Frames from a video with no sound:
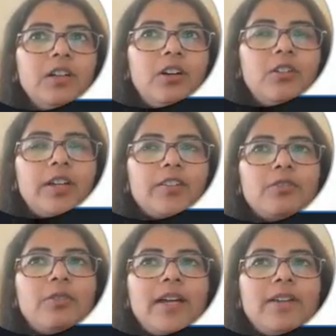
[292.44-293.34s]
Okay,
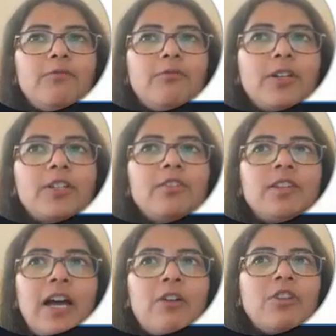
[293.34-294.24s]
so I want to
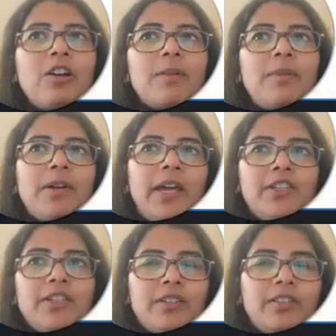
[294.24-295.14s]
now talk about
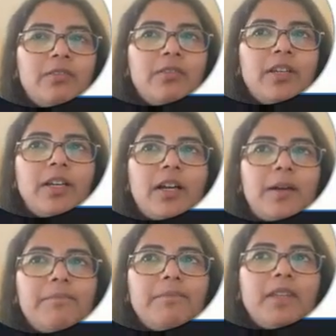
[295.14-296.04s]
agents. So
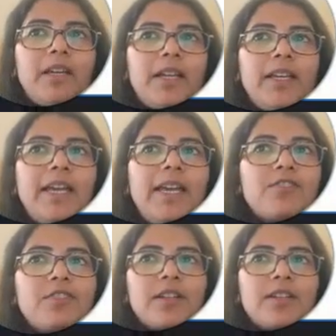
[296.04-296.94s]
an
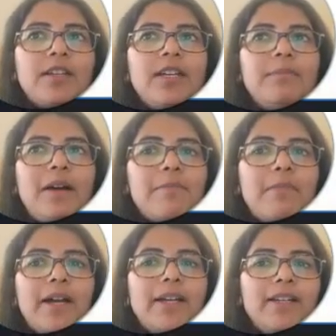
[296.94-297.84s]
agent, in my
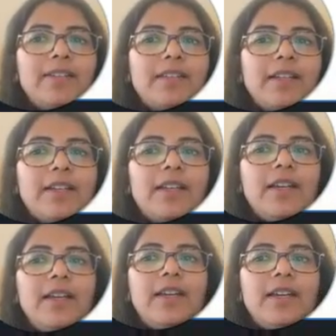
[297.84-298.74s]
mind, is an
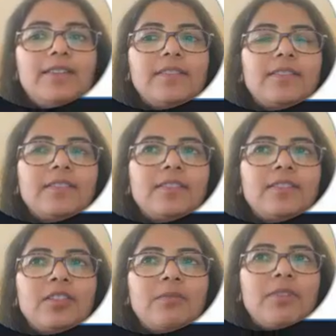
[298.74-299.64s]
is a
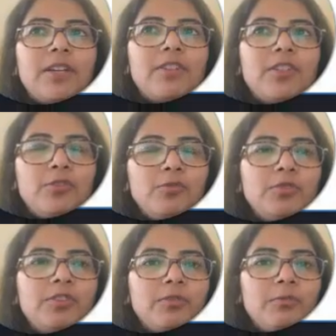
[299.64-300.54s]
system where
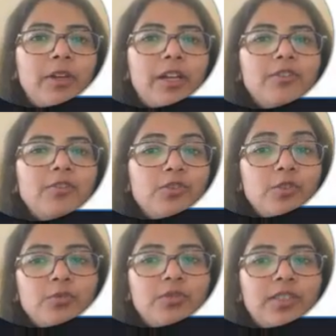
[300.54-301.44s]
you
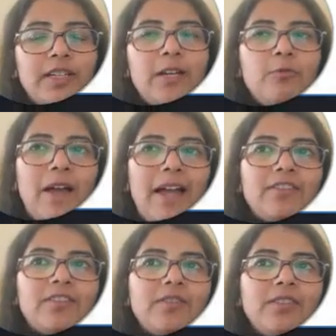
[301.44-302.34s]
use the
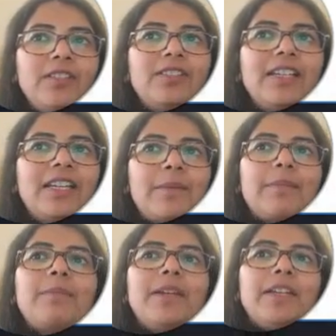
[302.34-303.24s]
advanced reasoning
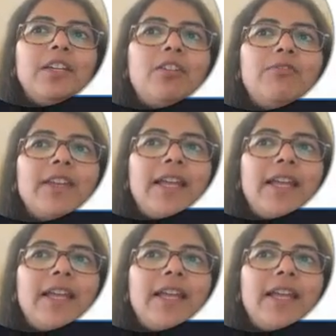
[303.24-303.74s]
capability of an